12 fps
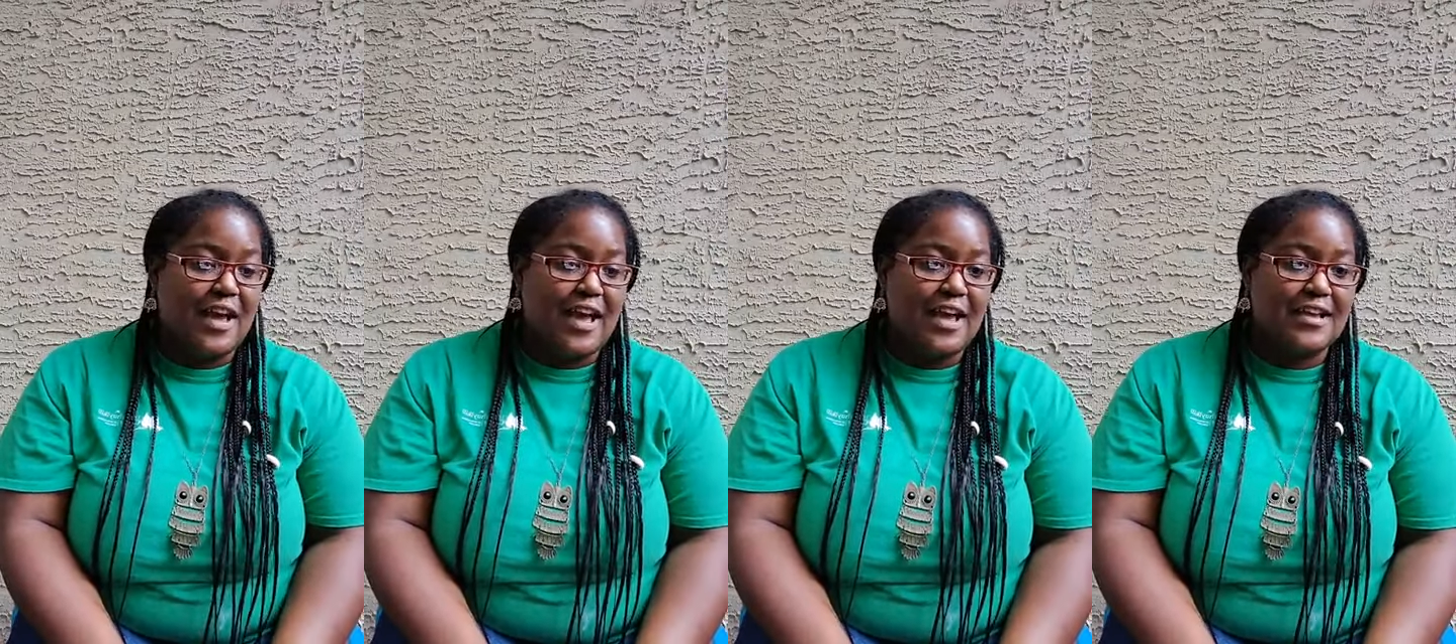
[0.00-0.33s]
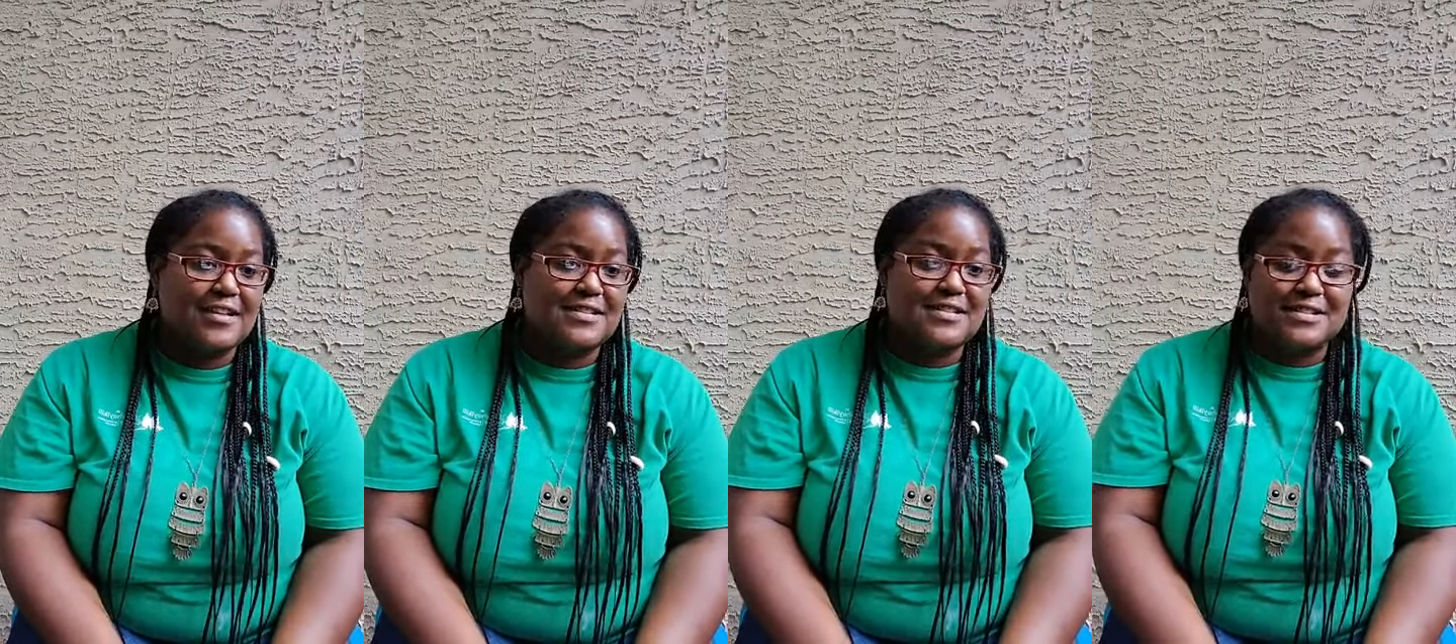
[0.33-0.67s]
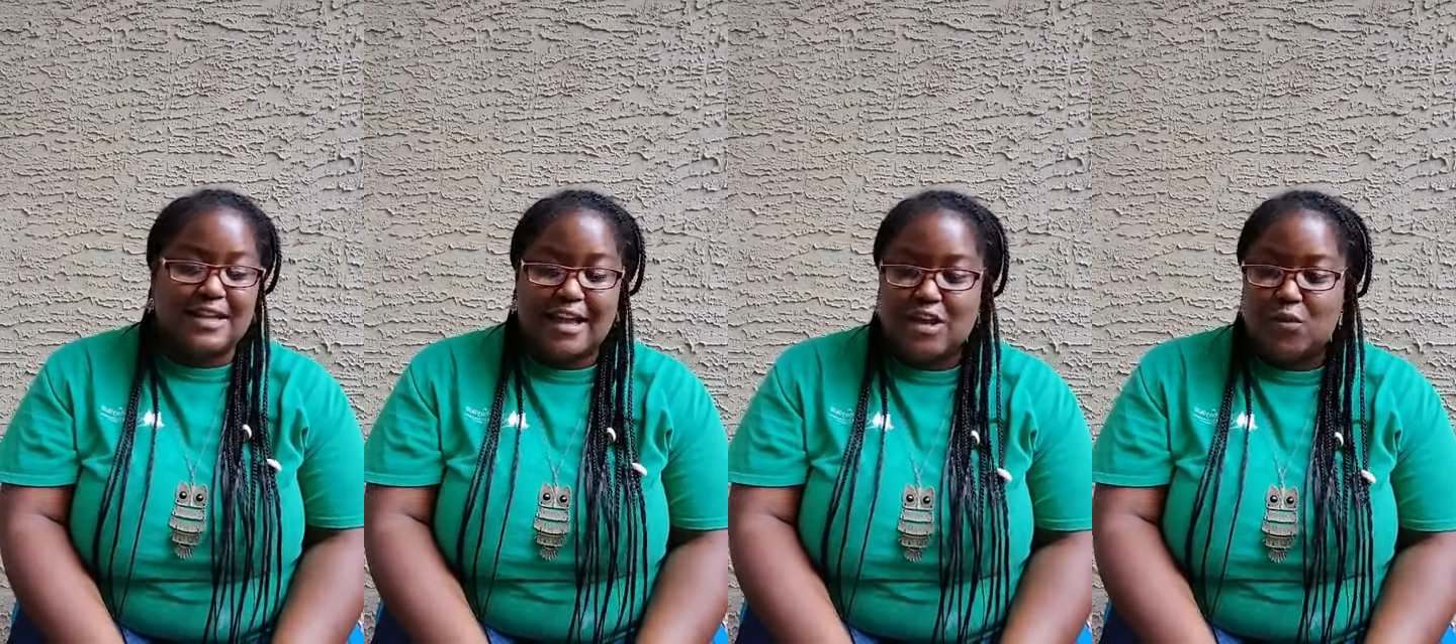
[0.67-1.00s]
And
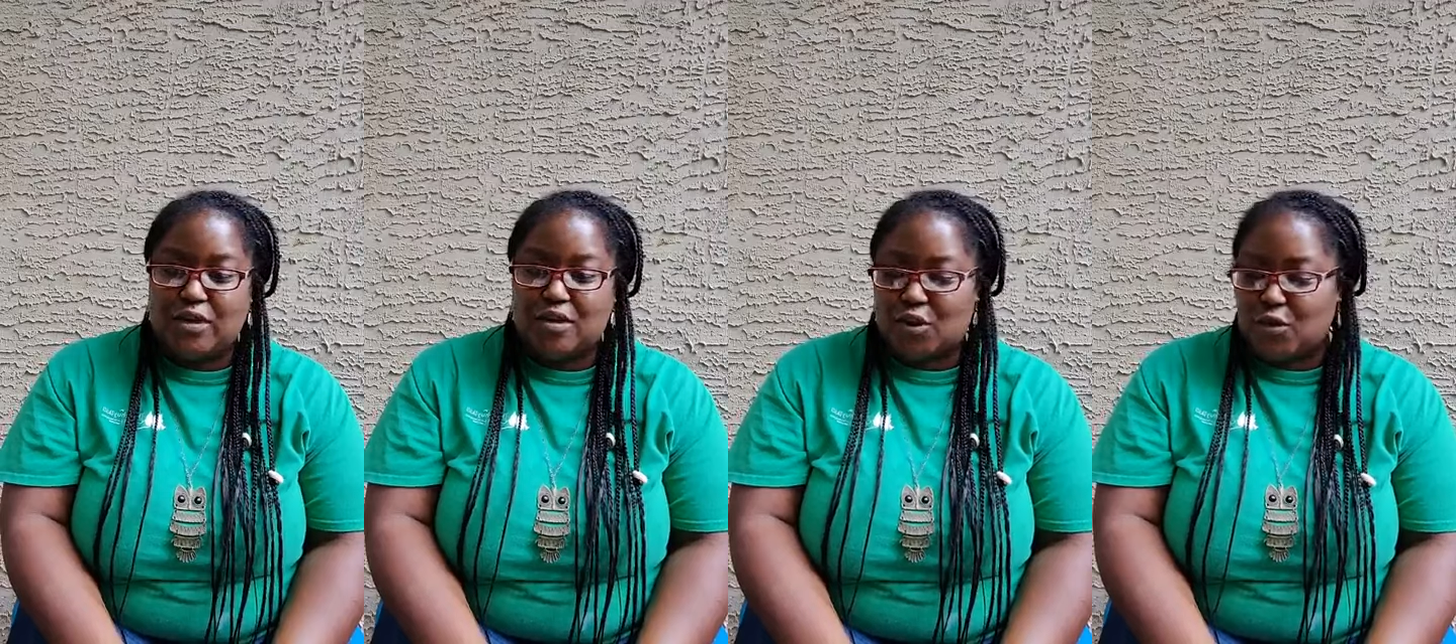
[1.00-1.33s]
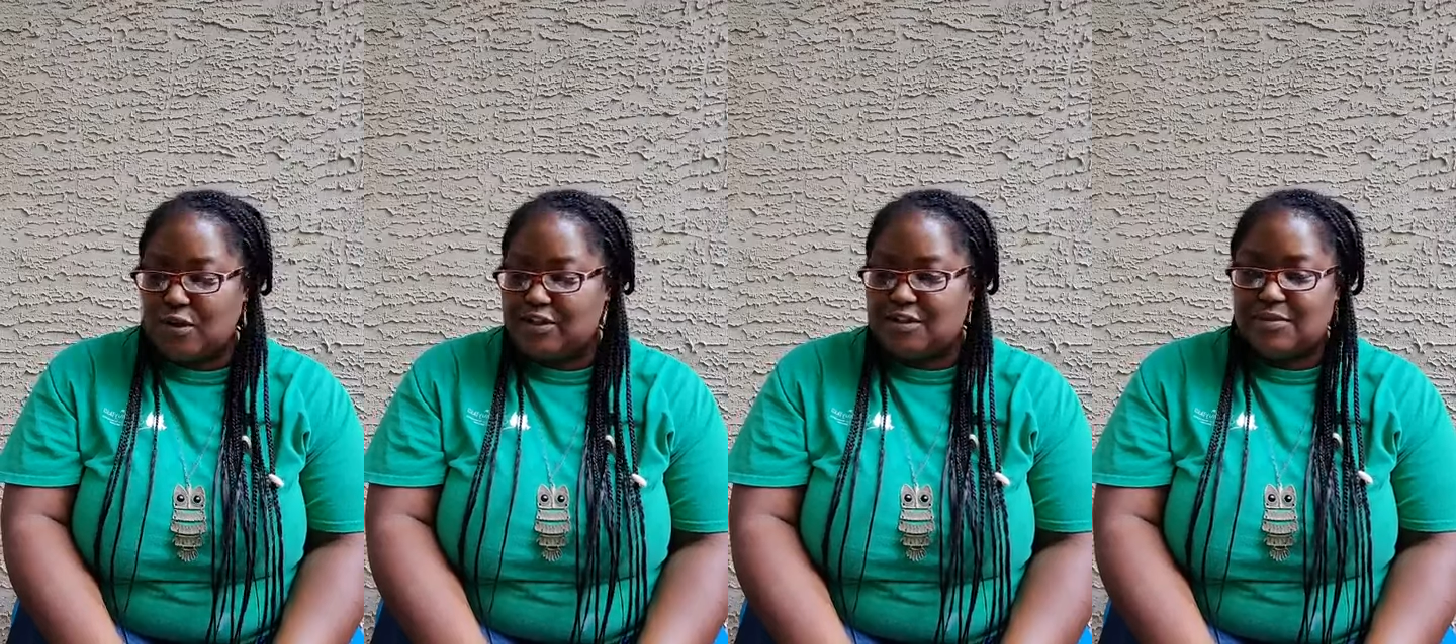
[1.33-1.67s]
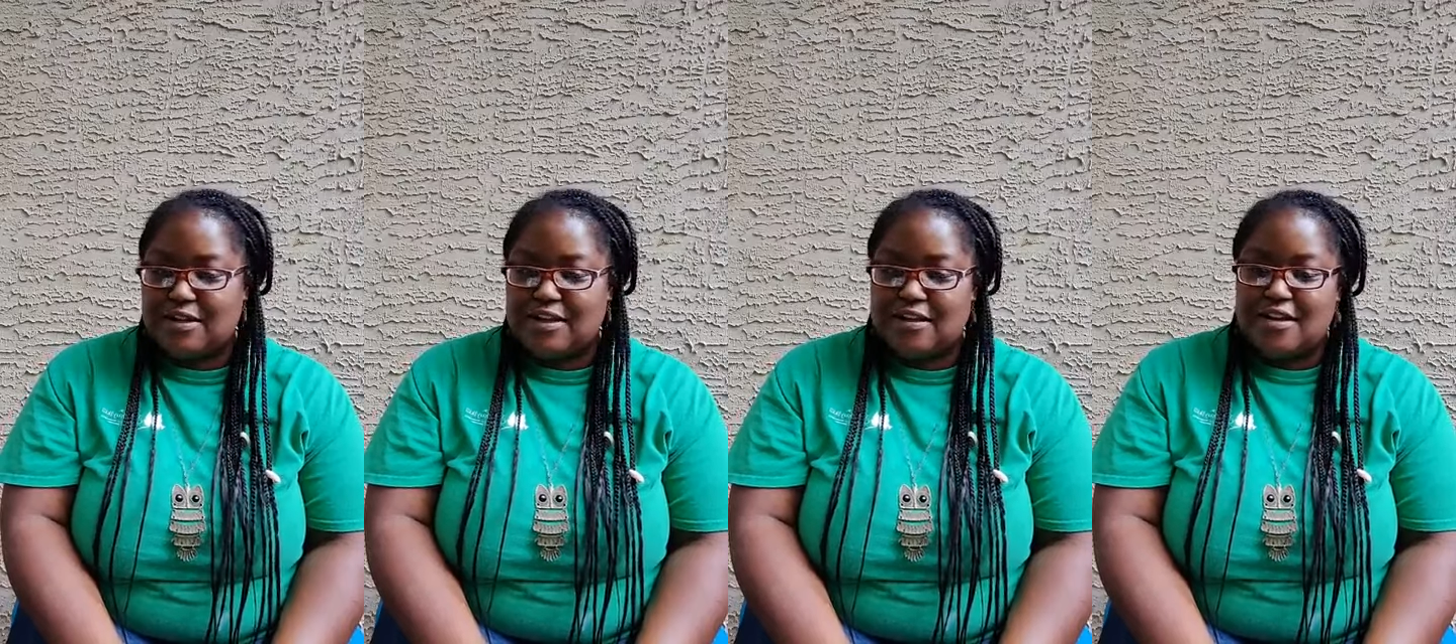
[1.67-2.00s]
today we are going to
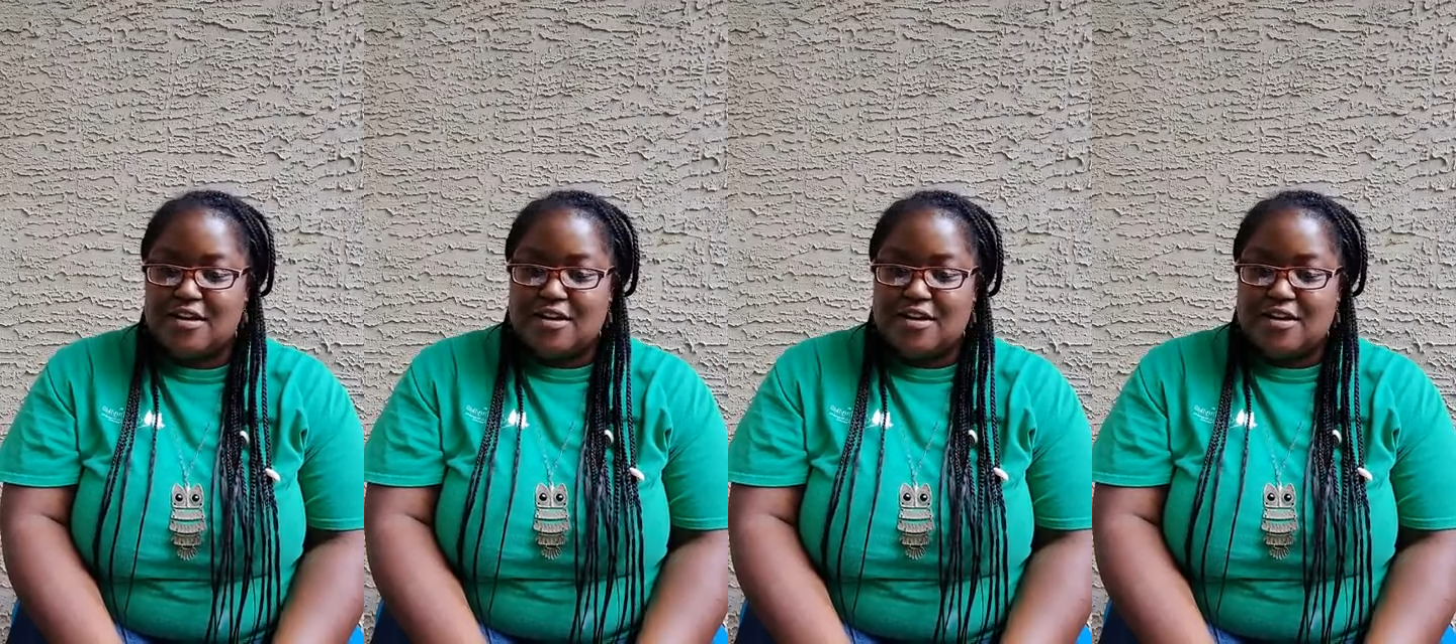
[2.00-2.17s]
be